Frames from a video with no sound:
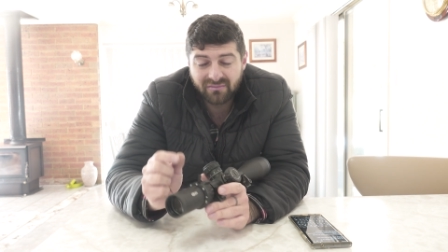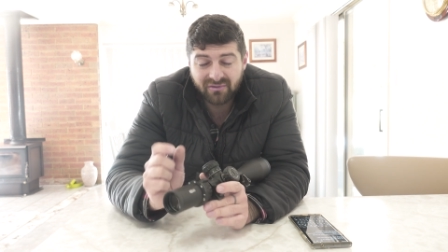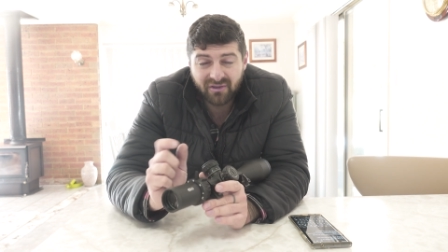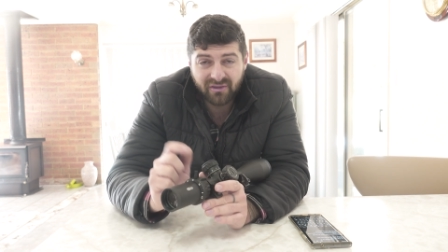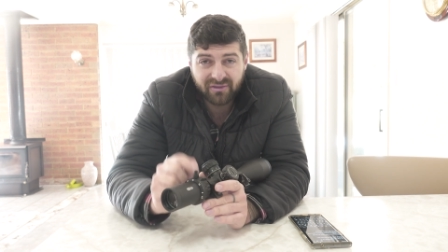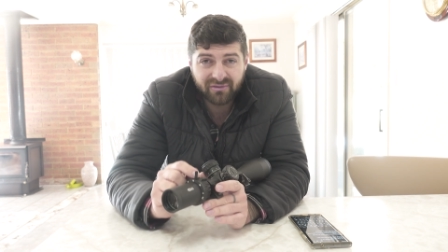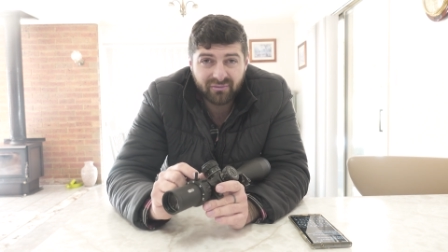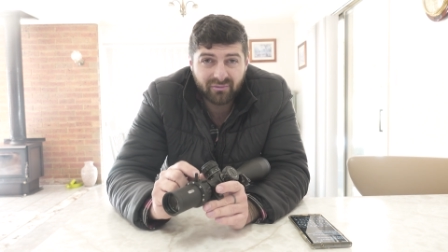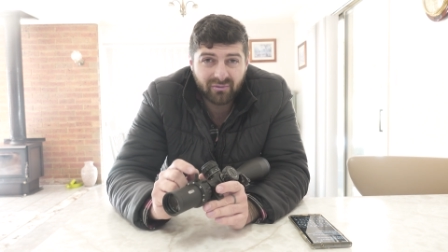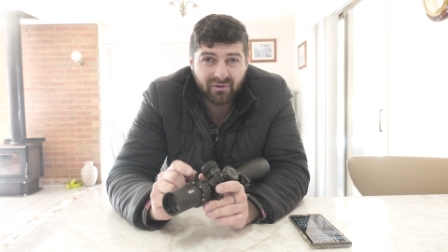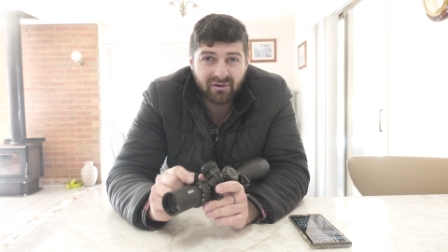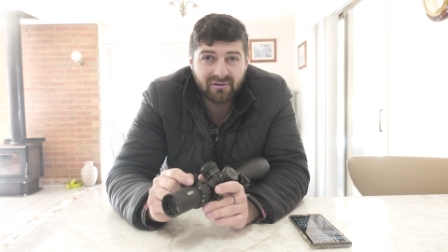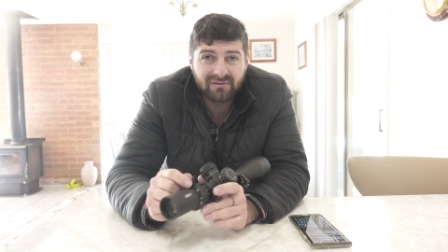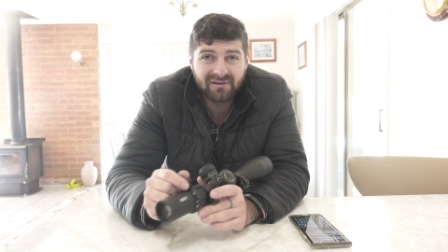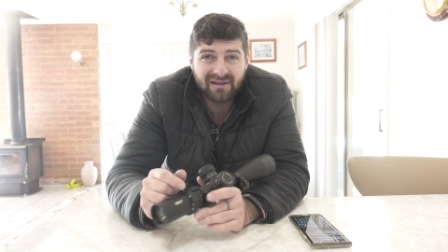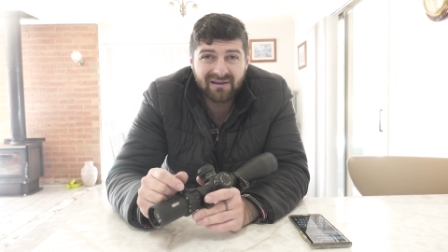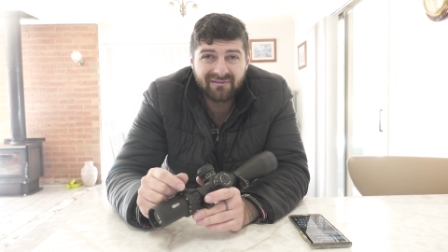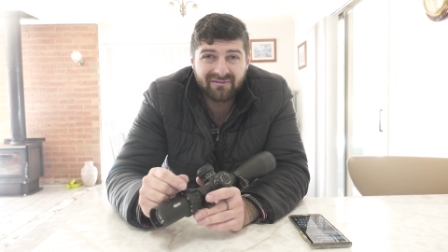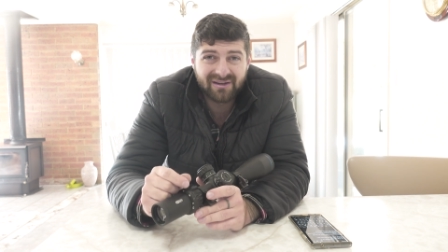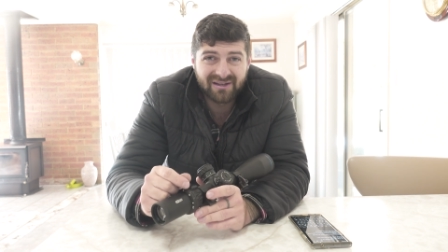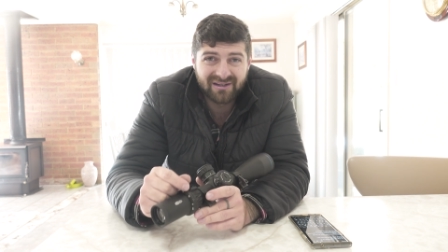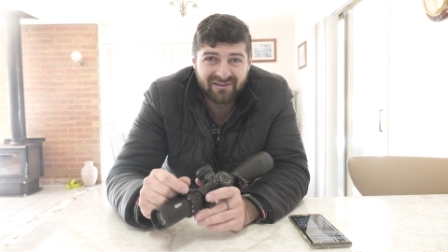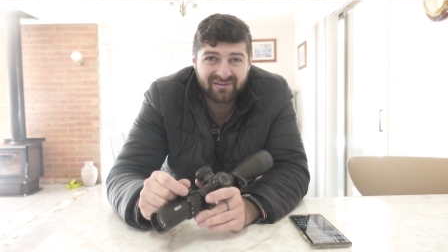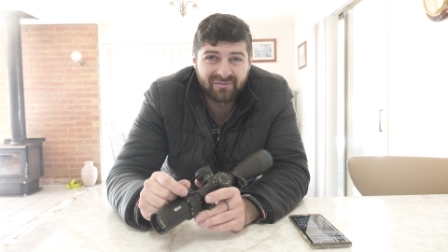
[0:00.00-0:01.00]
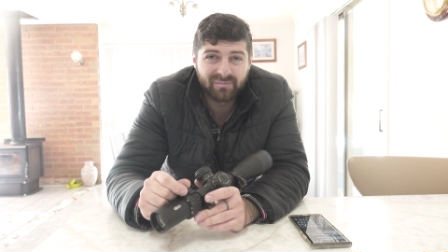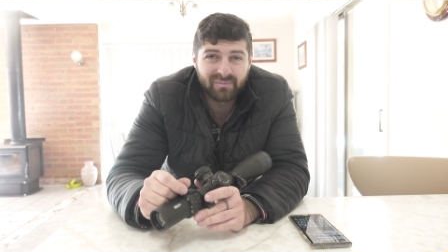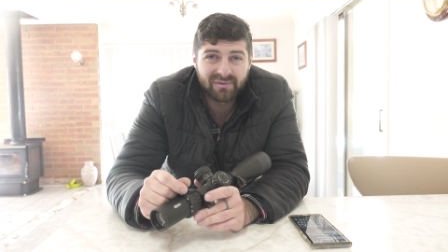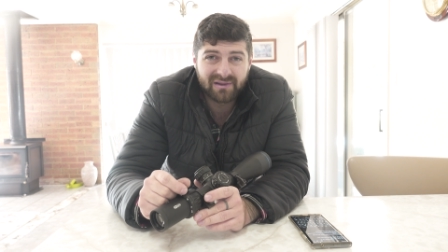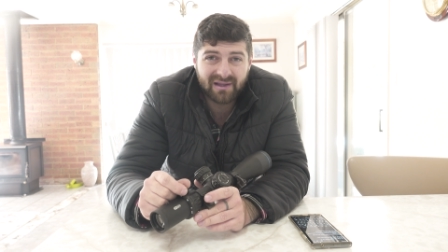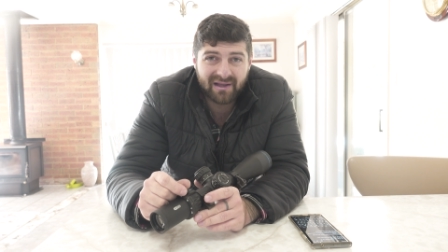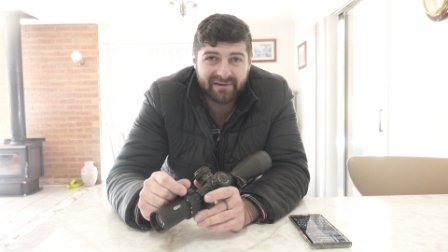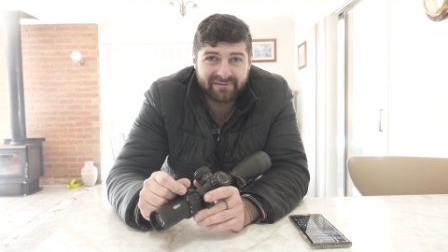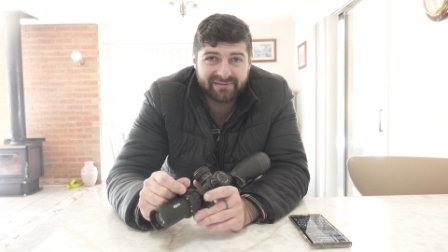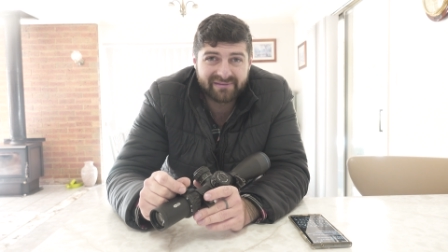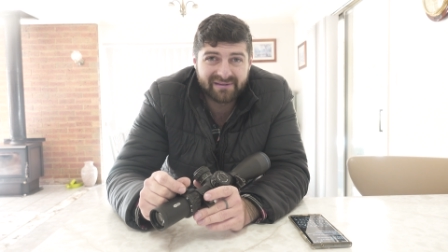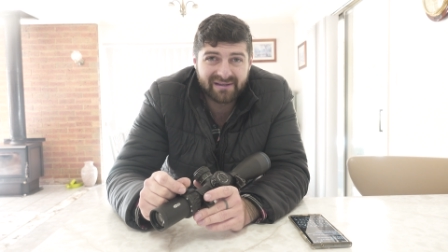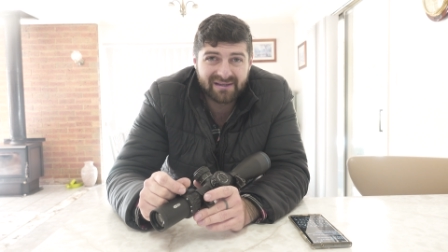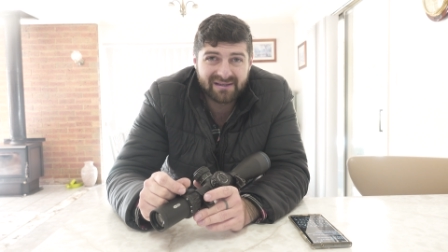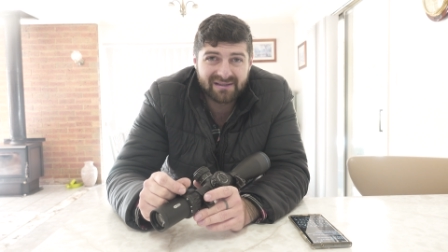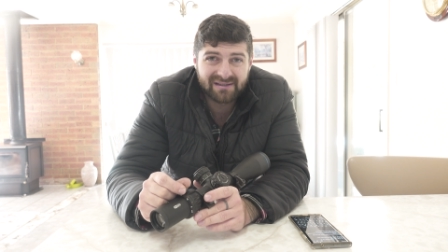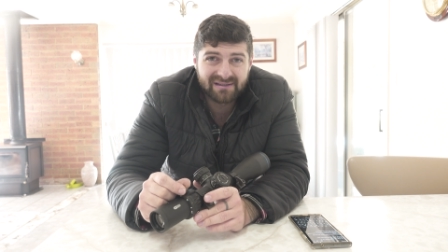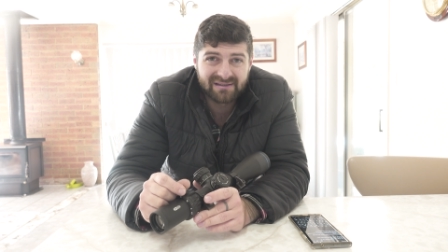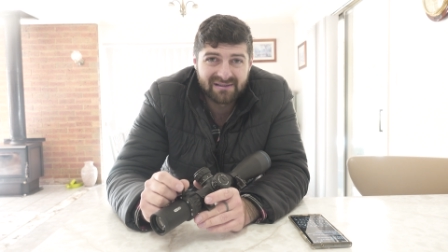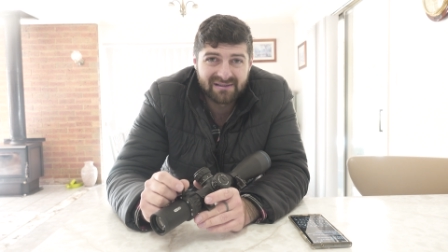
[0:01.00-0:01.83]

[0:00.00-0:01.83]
the throw lever is plastic.